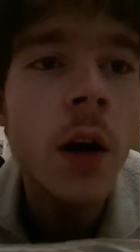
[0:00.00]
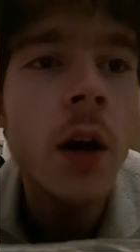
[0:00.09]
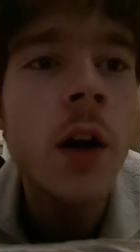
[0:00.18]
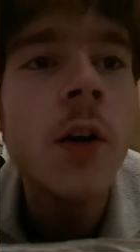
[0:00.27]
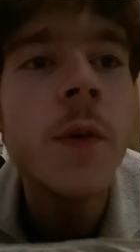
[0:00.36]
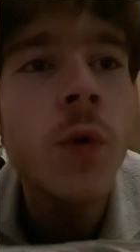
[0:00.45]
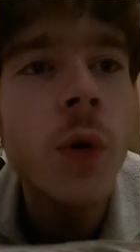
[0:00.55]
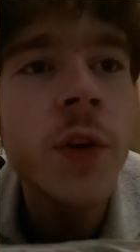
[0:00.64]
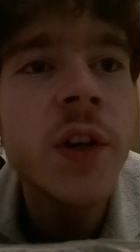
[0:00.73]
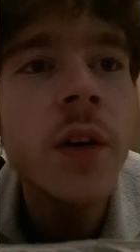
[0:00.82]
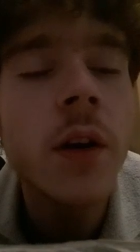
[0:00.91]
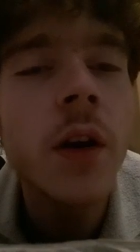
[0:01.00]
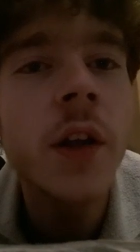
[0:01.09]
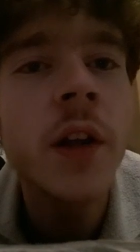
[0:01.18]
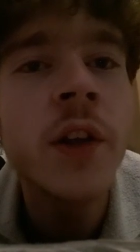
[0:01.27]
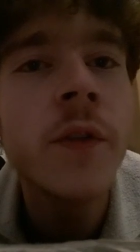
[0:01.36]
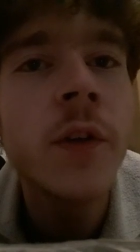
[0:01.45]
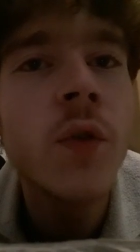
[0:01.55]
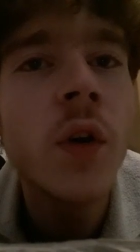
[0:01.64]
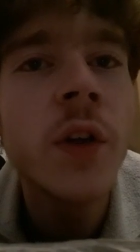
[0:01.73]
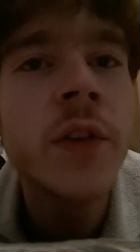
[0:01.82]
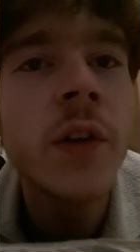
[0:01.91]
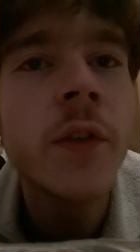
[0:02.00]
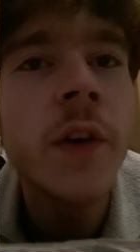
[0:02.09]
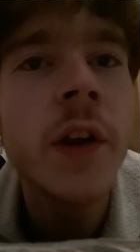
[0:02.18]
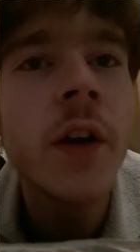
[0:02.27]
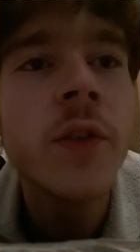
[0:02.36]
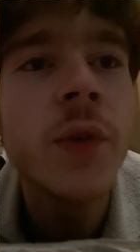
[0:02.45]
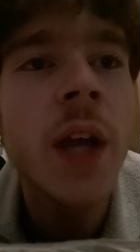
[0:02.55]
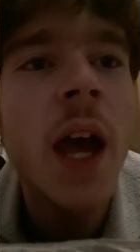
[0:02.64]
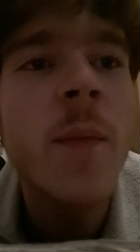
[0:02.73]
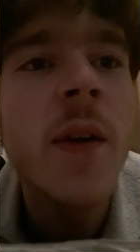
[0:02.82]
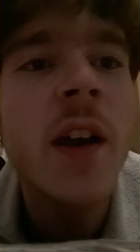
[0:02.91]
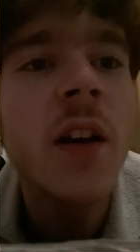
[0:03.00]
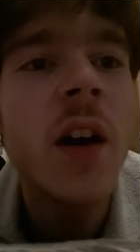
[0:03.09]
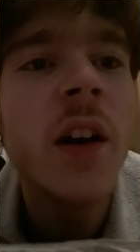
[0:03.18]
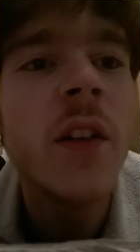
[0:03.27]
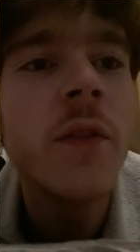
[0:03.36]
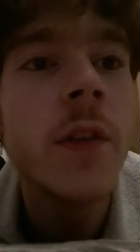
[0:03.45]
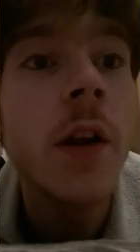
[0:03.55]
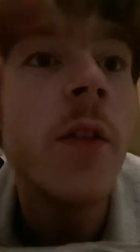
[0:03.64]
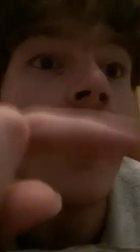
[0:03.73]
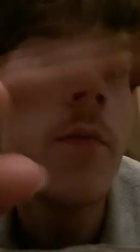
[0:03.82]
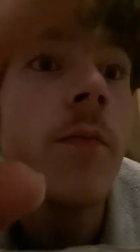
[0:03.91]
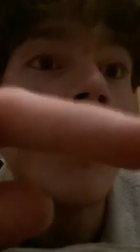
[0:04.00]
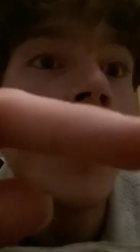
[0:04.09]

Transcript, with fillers: I hope the quality, I don't know if the quality on the videos will get a bit kind of, you know, the,